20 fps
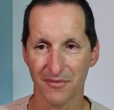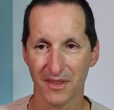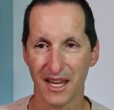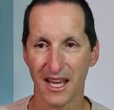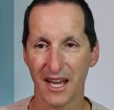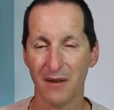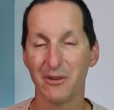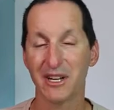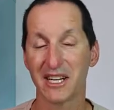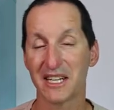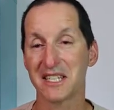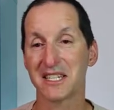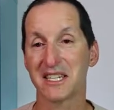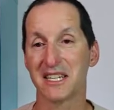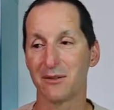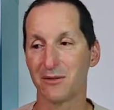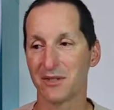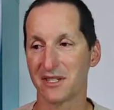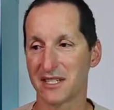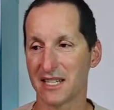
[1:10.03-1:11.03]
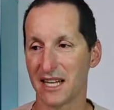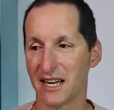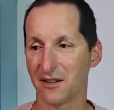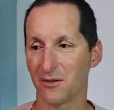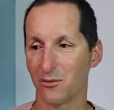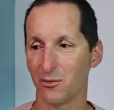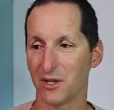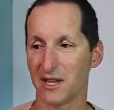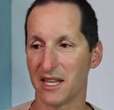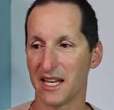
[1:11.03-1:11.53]
And we can see it was done
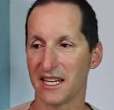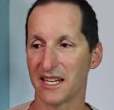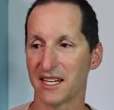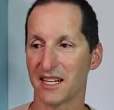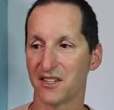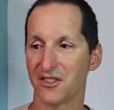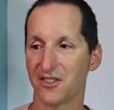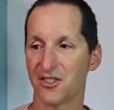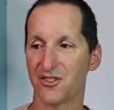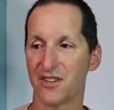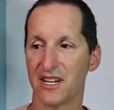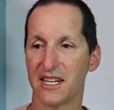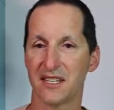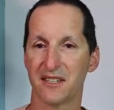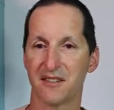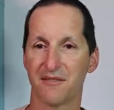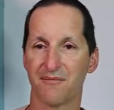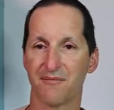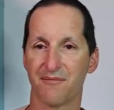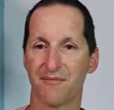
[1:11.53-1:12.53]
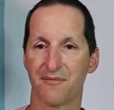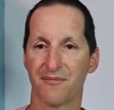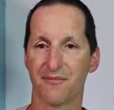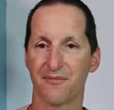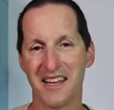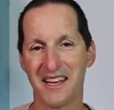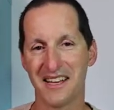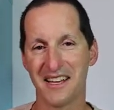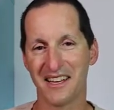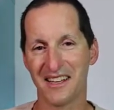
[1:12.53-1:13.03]
with a constraint.
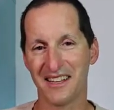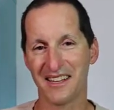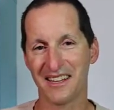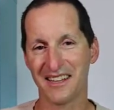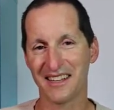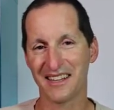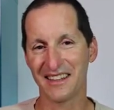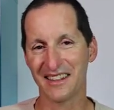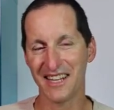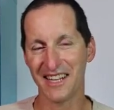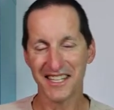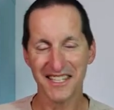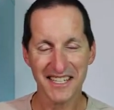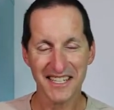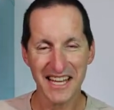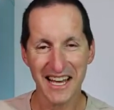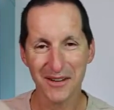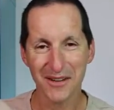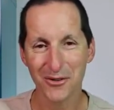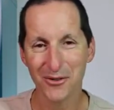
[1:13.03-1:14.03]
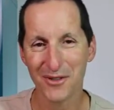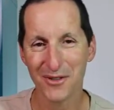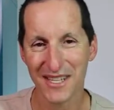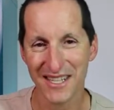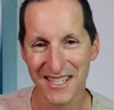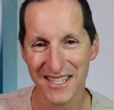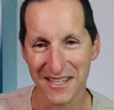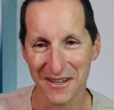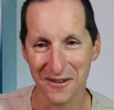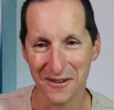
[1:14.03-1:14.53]
Let's now do
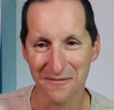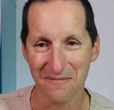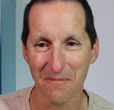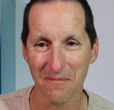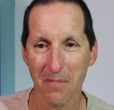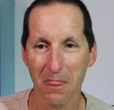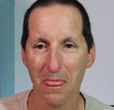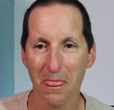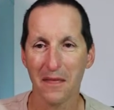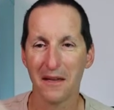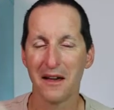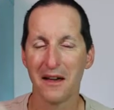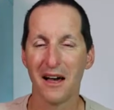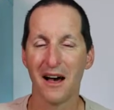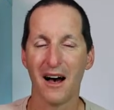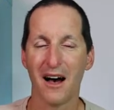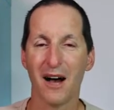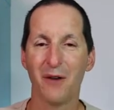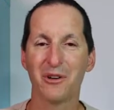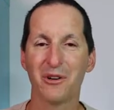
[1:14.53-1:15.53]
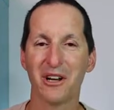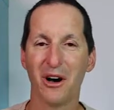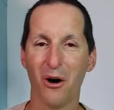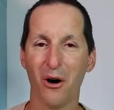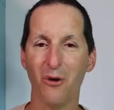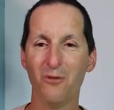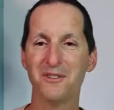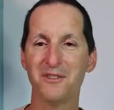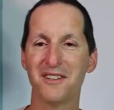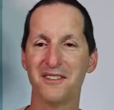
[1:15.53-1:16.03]
this though. I want to
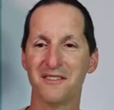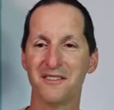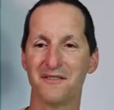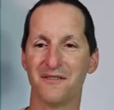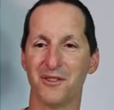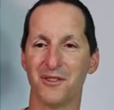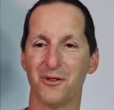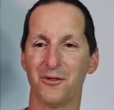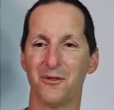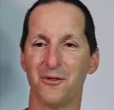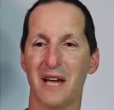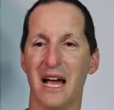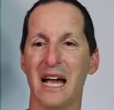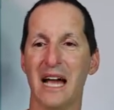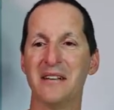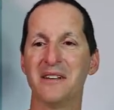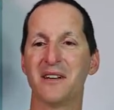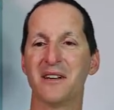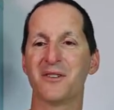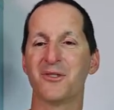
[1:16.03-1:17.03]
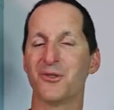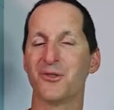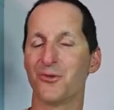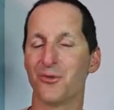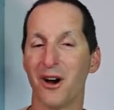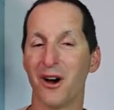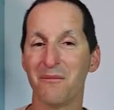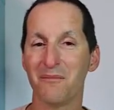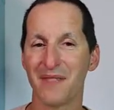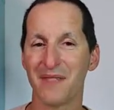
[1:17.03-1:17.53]
alter the view and
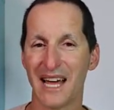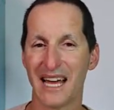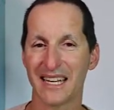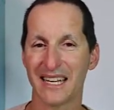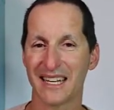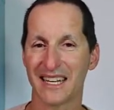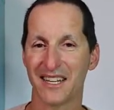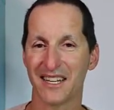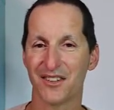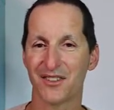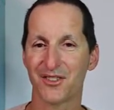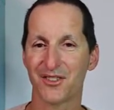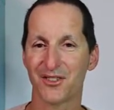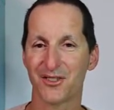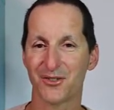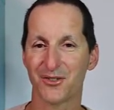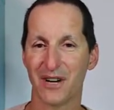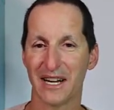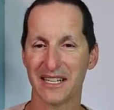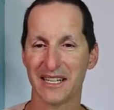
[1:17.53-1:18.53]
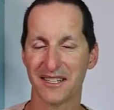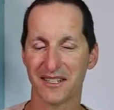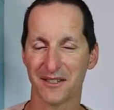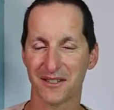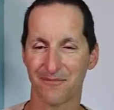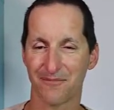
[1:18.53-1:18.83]
drop that constraint.